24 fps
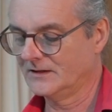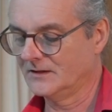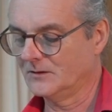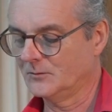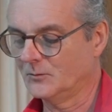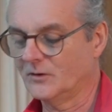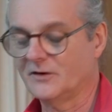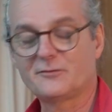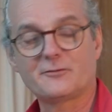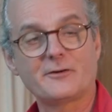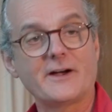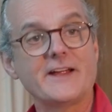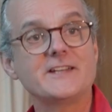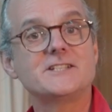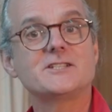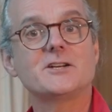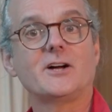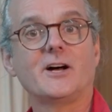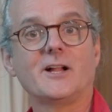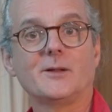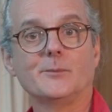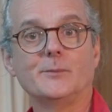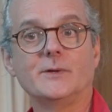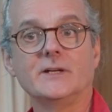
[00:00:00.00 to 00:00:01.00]
We're
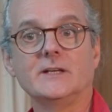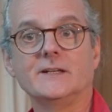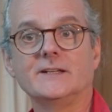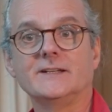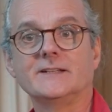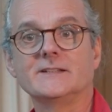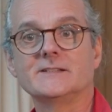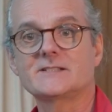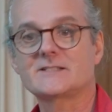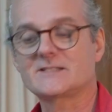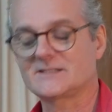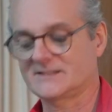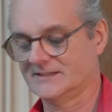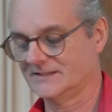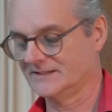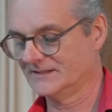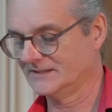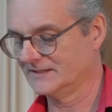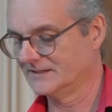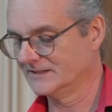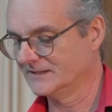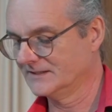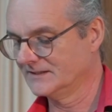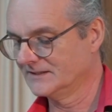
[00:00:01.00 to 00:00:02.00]
fragile beings.
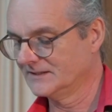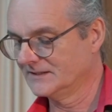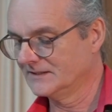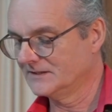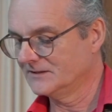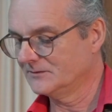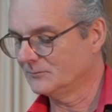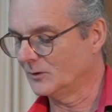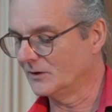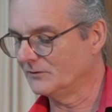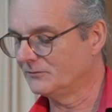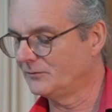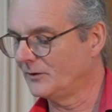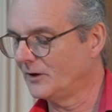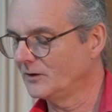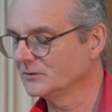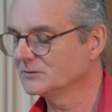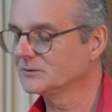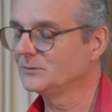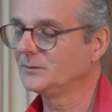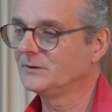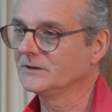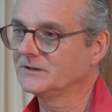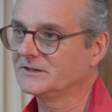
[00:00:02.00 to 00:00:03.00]
We're
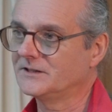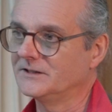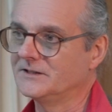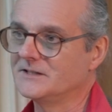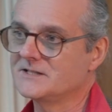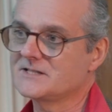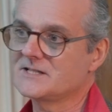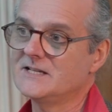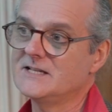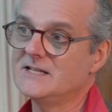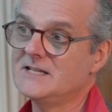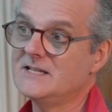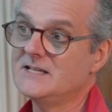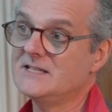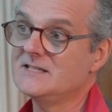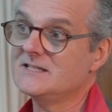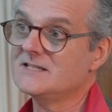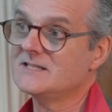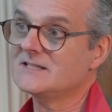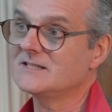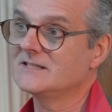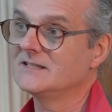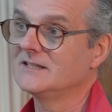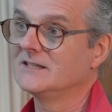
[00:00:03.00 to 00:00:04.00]
vulnerable to
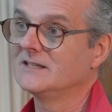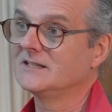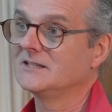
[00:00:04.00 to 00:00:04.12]
disease,